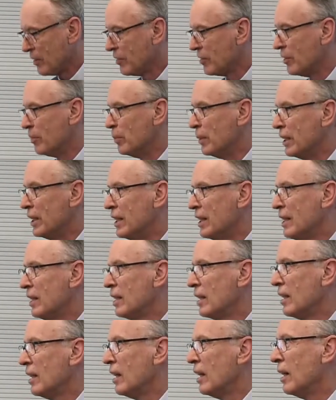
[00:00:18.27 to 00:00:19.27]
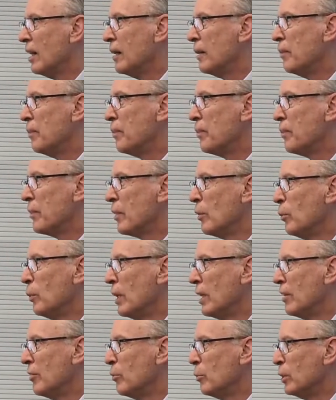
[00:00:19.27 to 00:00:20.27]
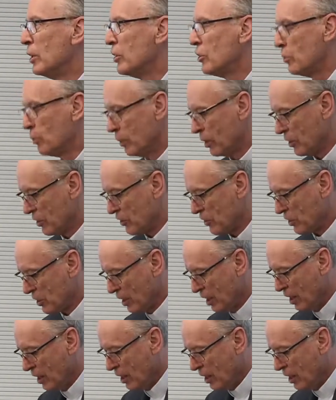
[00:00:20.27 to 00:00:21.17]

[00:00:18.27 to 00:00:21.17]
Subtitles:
for me, one of which was